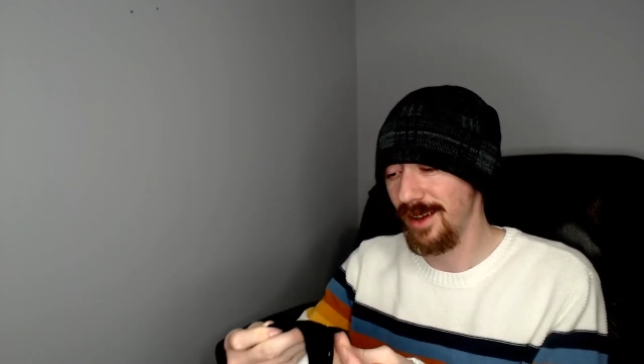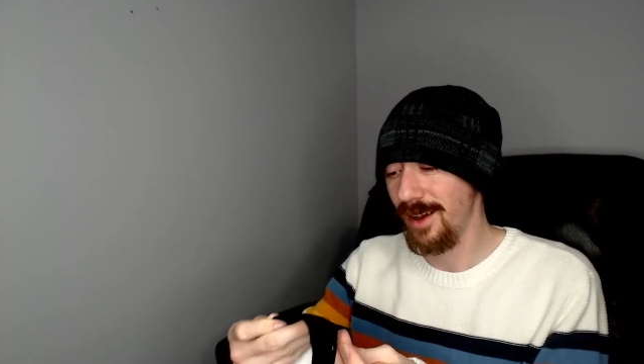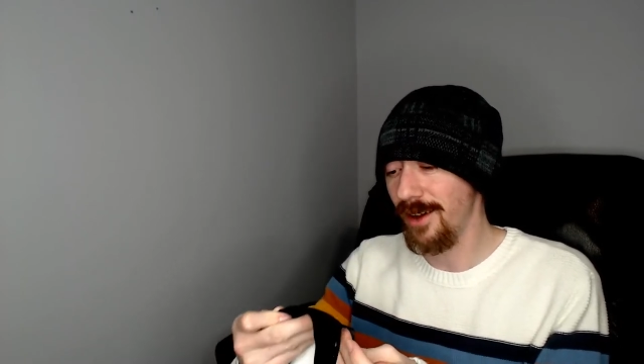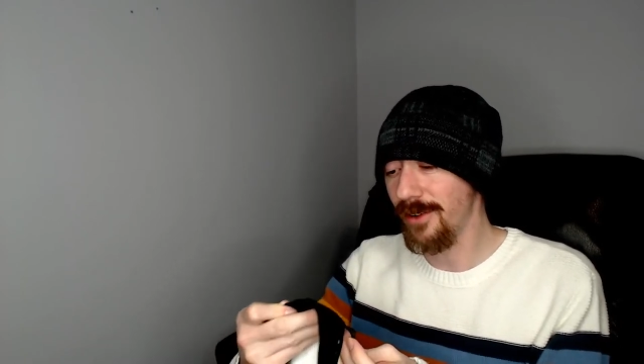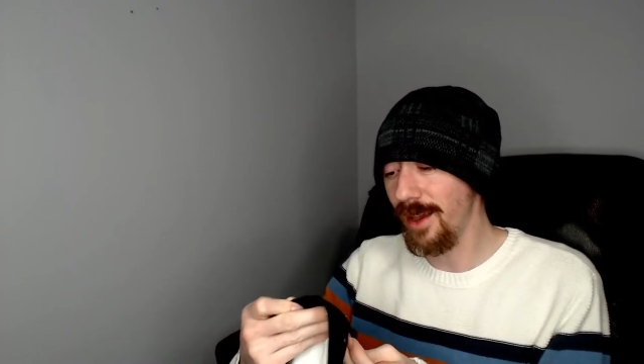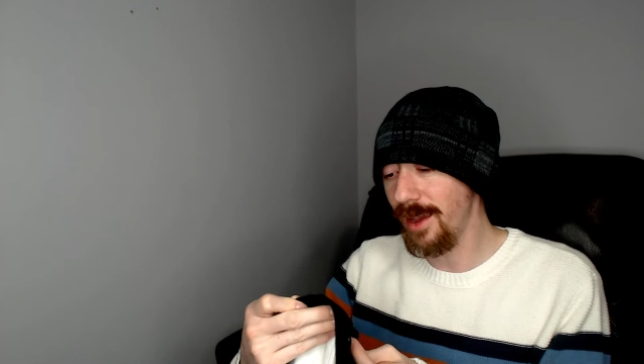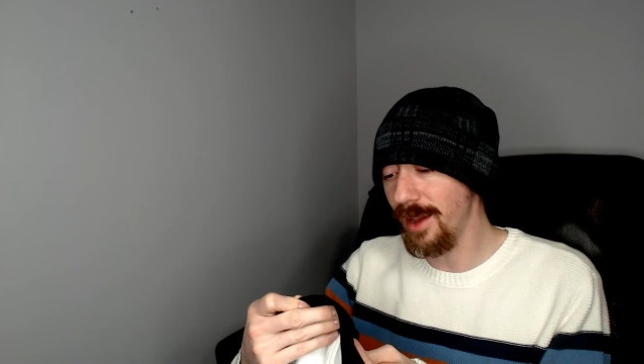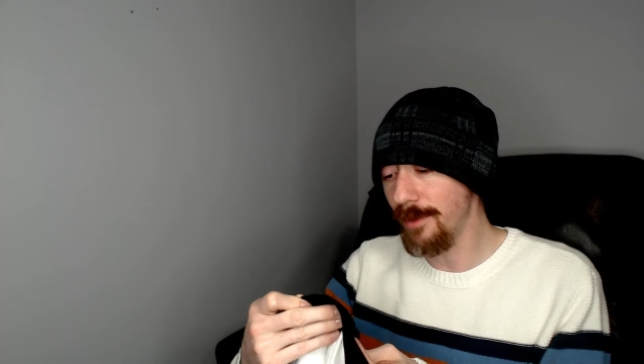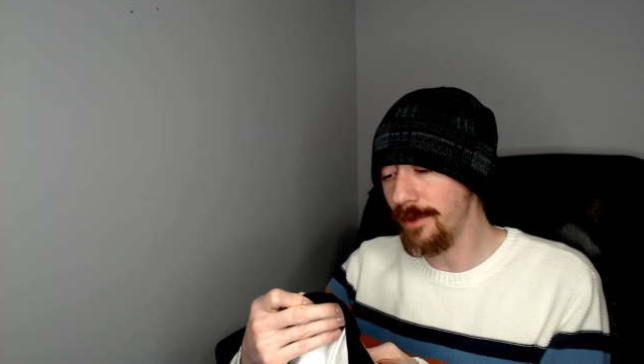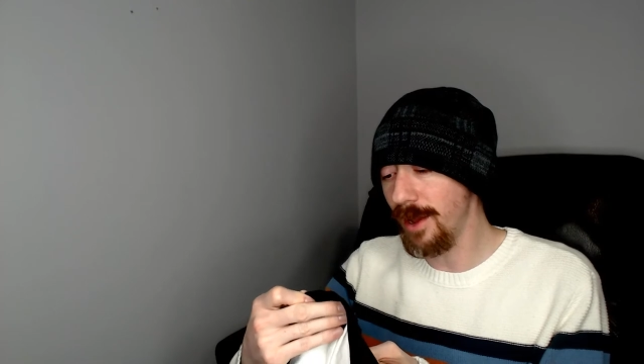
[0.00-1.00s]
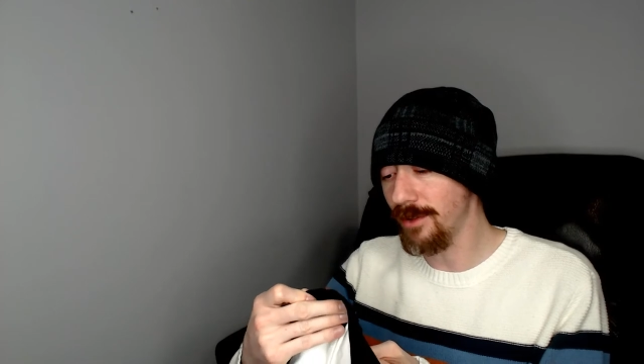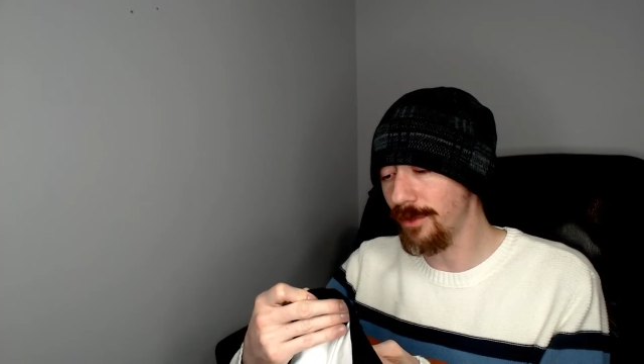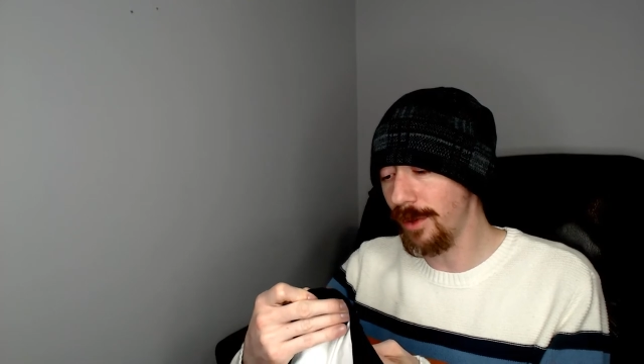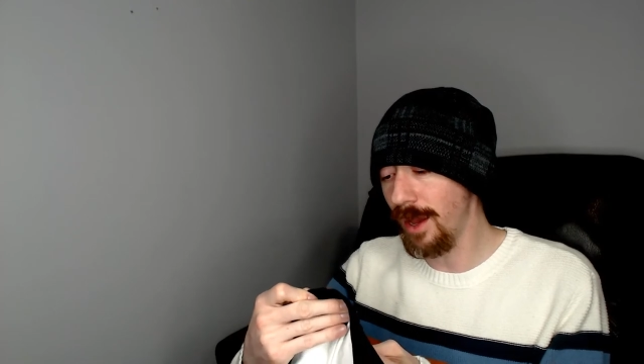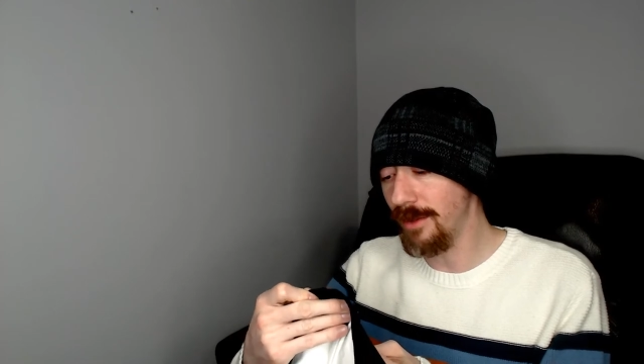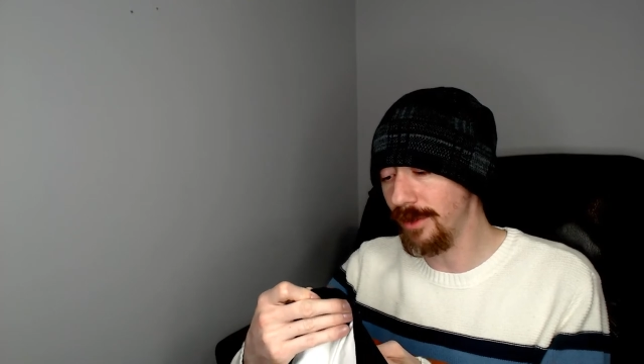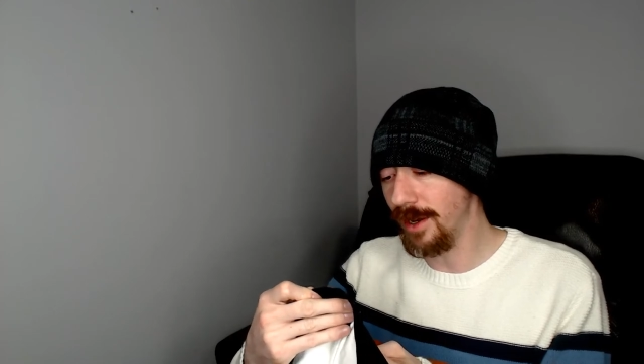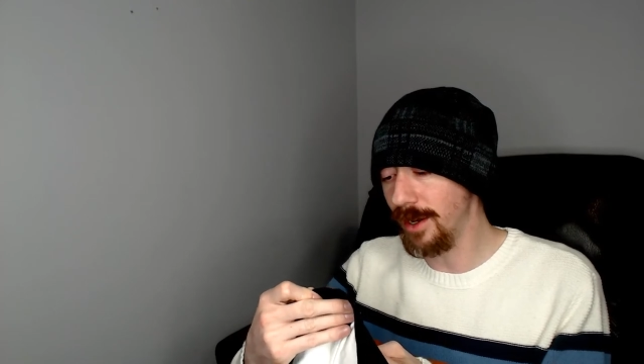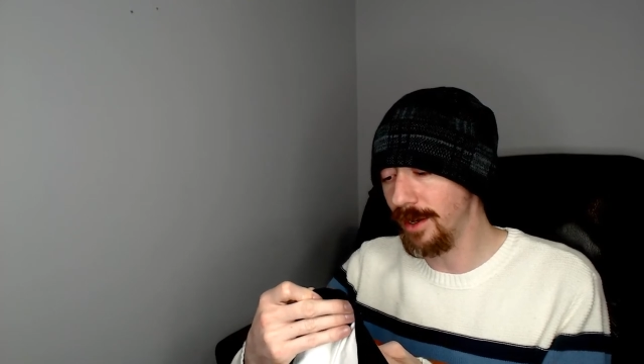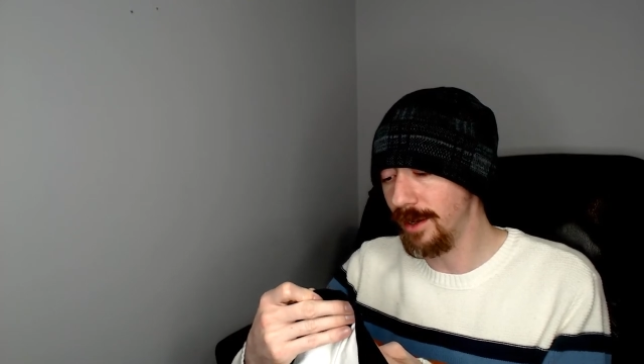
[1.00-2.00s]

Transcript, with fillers: Okay, up next we have uh, a.